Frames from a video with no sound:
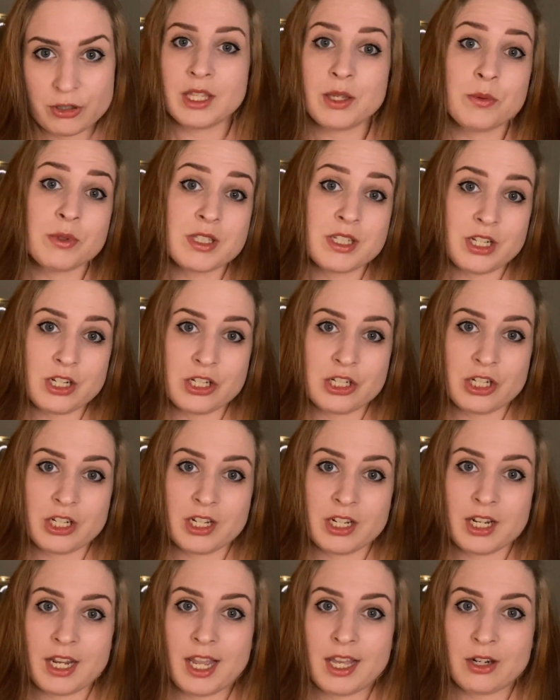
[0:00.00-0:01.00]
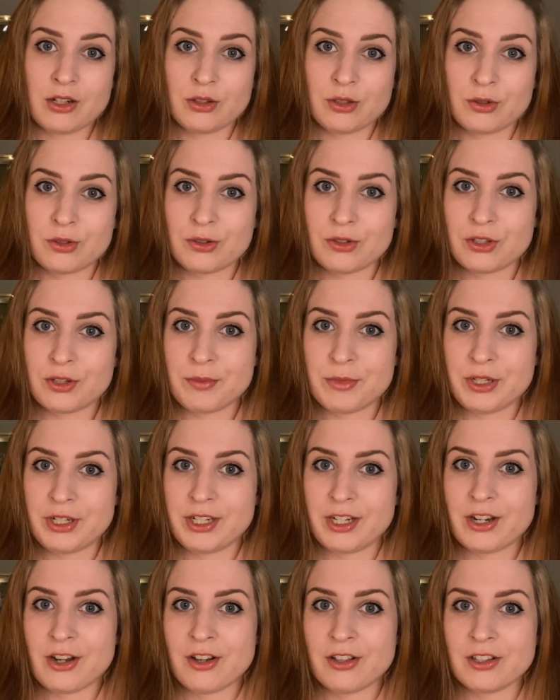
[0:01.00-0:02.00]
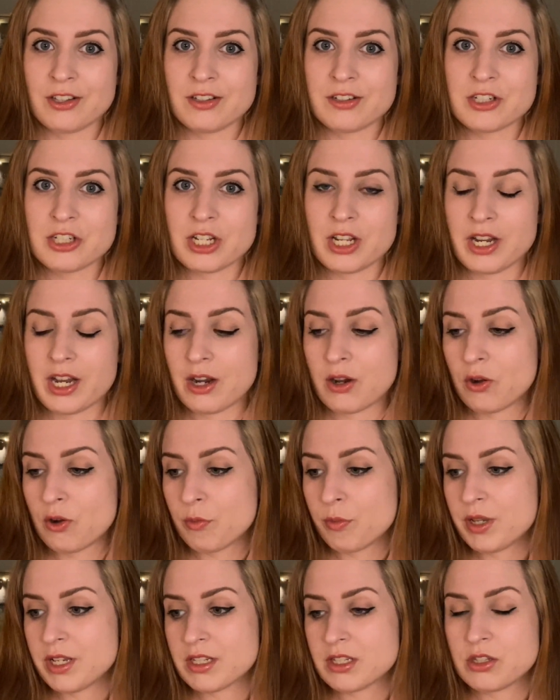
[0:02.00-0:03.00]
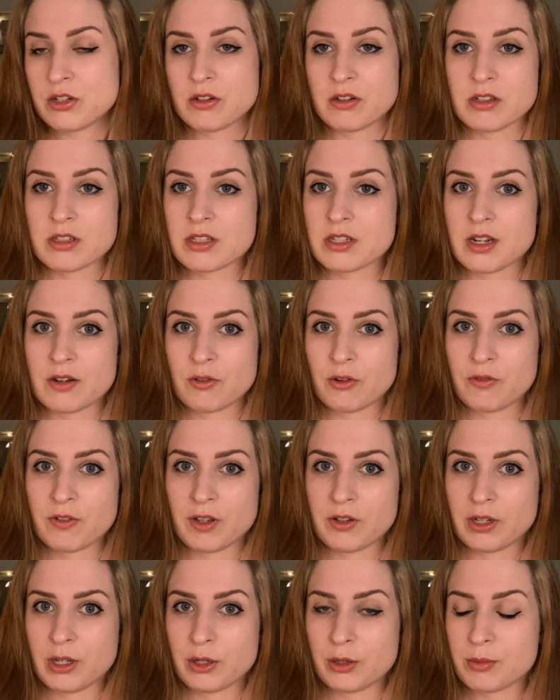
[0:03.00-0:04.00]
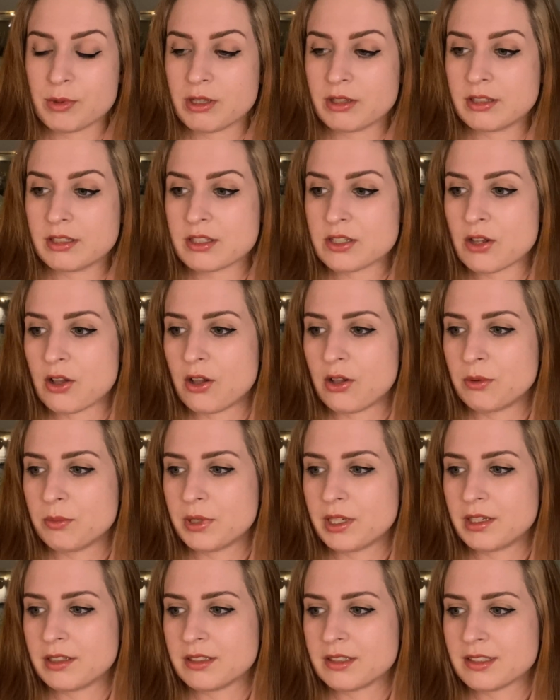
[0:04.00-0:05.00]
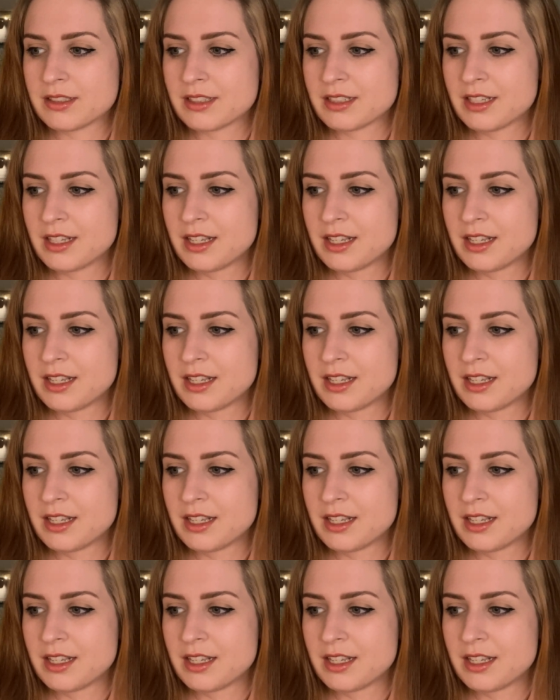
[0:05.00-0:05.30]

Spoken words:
He was teaching at a local community college, and I hope his students never found out about this call because